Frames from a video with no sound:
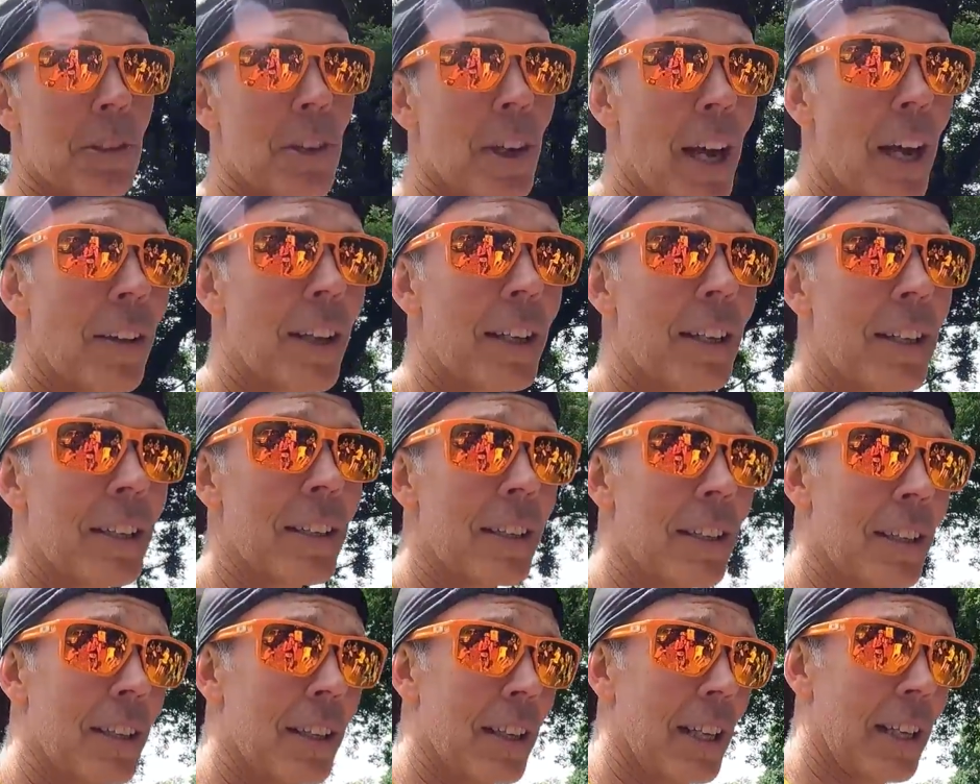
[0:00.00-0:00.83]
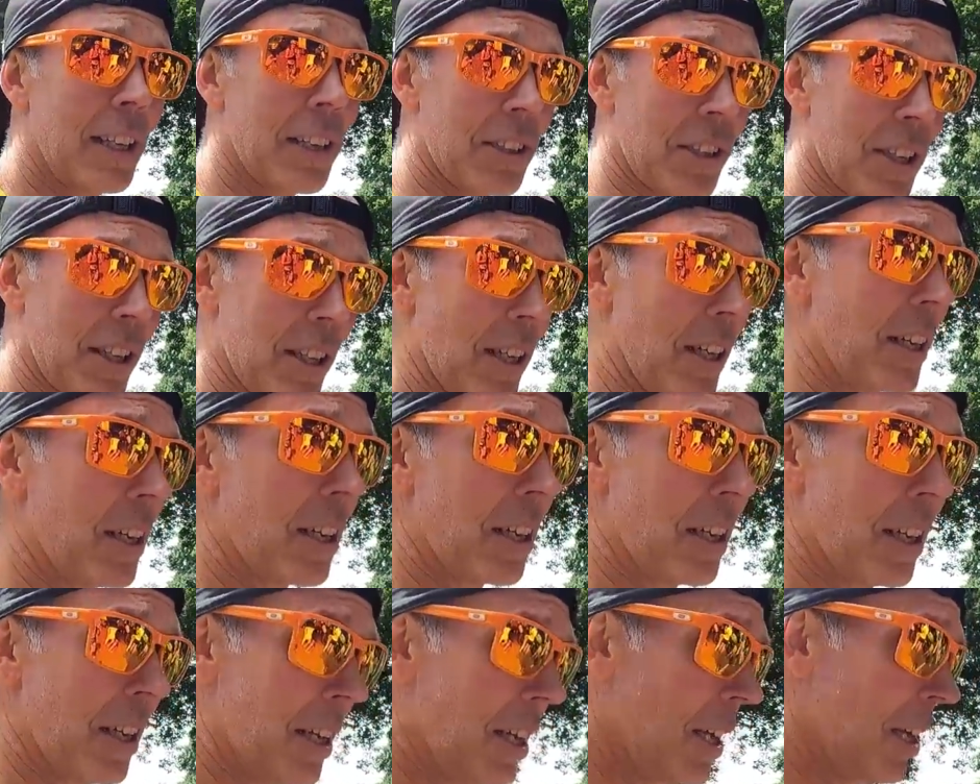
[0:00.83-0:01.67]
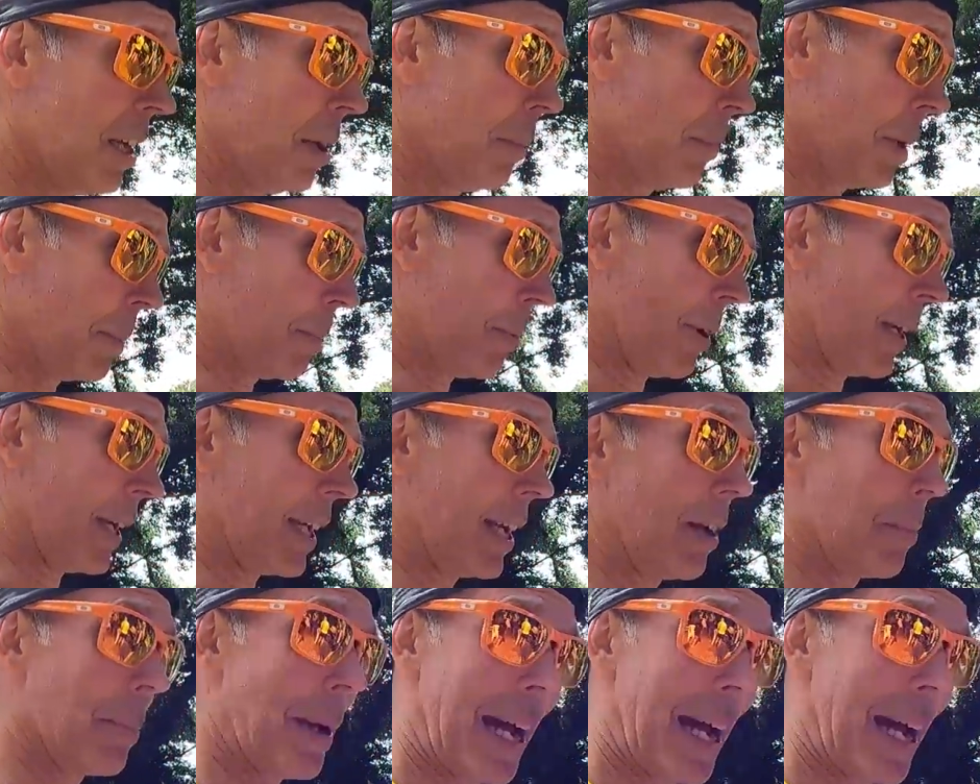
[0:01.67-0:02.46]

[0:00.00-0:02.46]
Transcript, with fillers: the trail then and Liga's going to be bringing